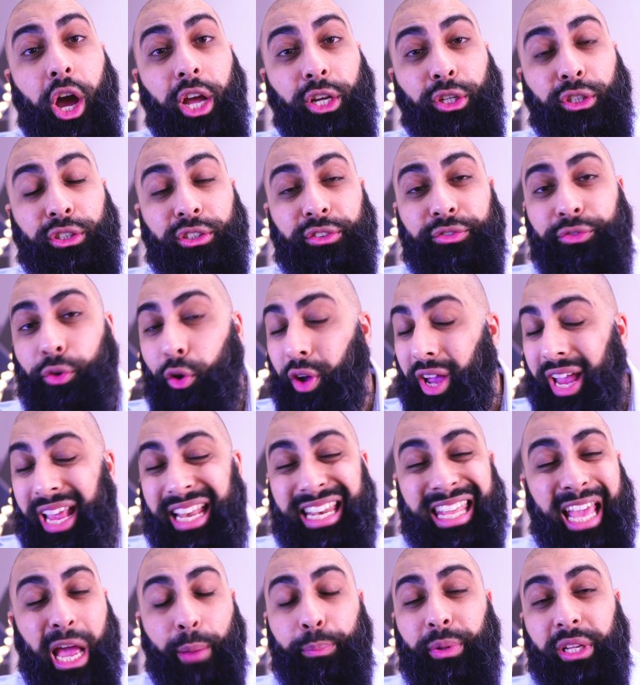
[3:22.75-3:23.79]
icons for
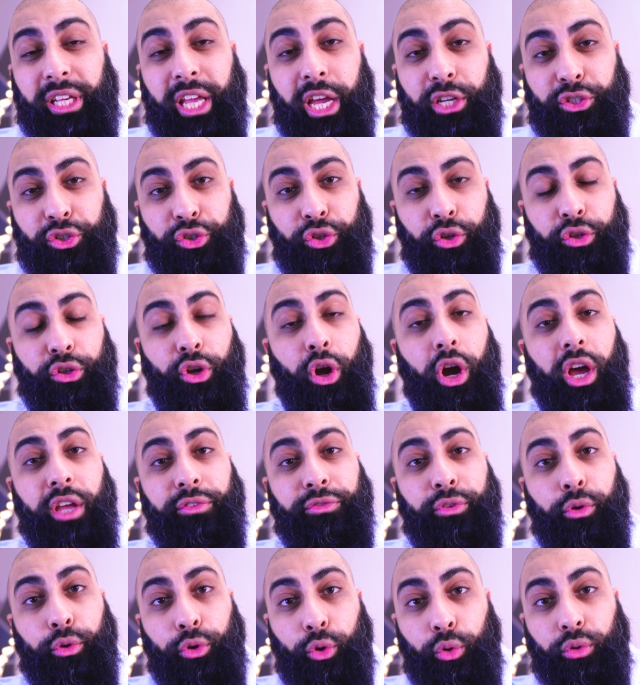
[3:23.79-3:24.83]
any application on your
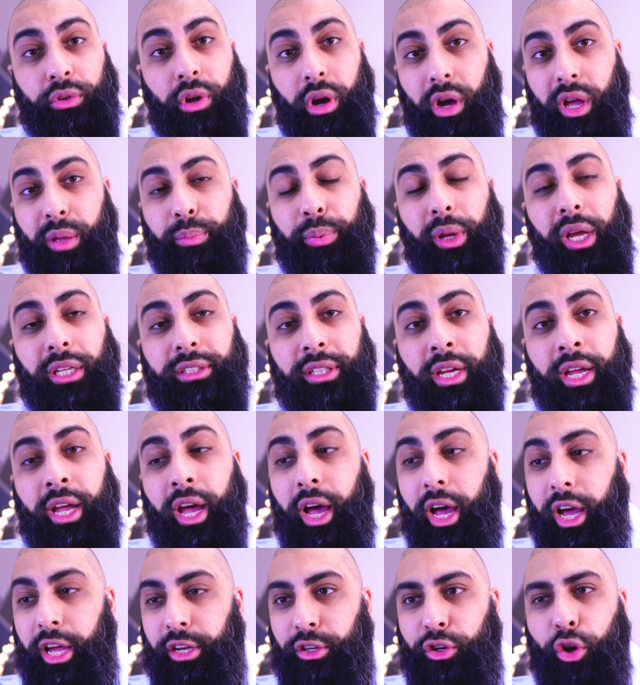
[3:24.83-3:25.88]
iPhone or the iPad,
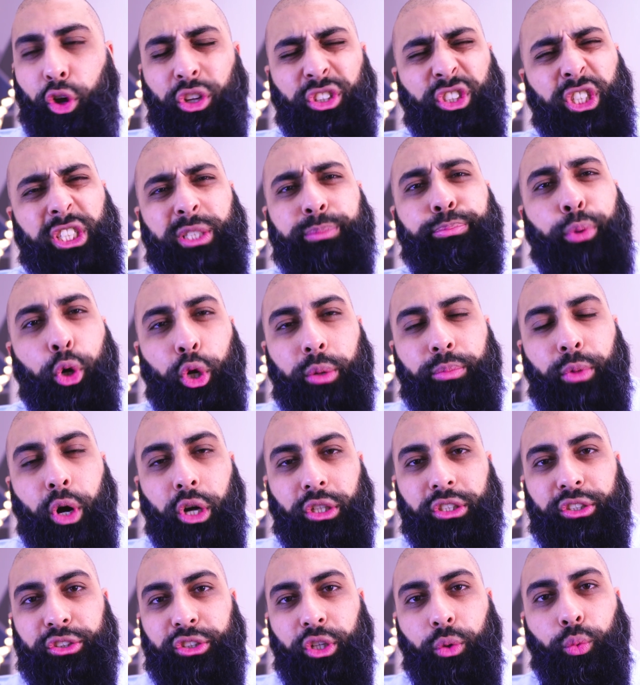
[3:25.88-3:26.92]
and not just
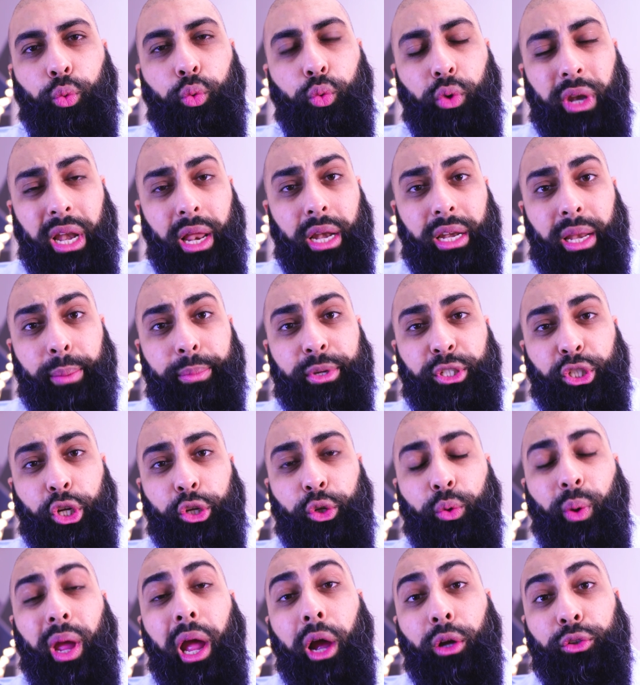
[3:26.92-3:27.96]
bookmarks. So let me show
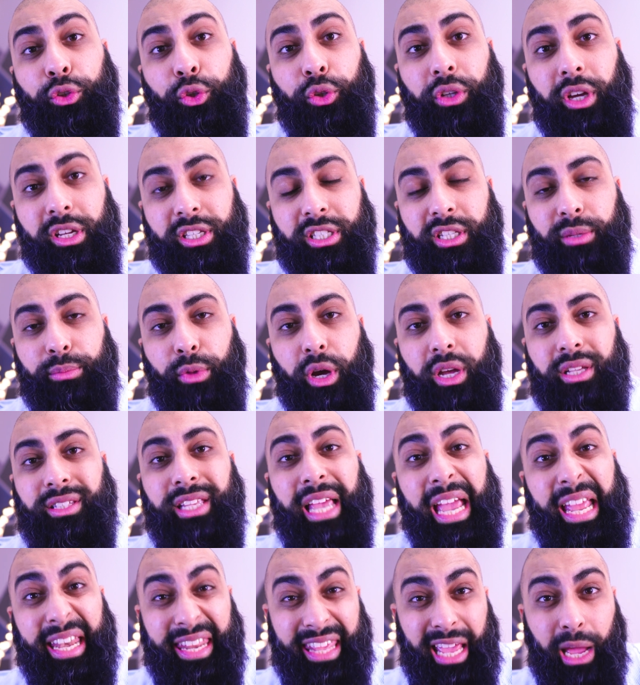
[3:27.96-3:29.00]
you how to customize
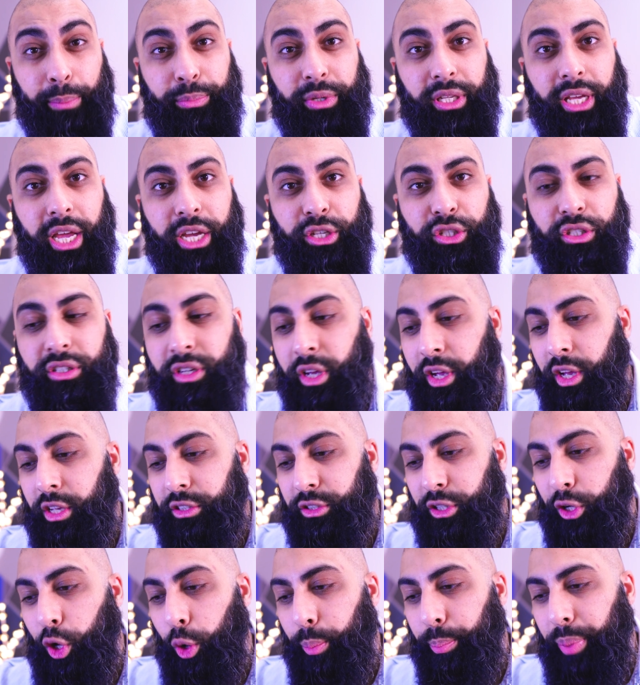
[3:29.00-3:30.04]
any application.
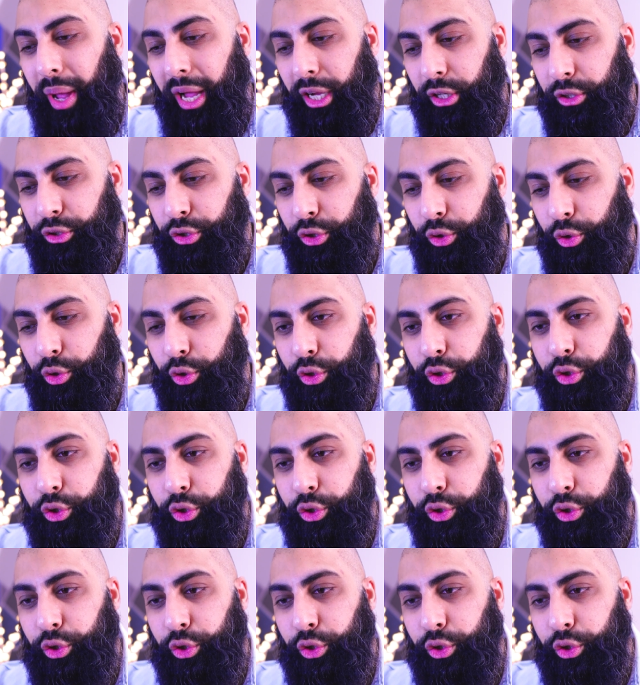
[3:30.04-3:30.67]
So go back to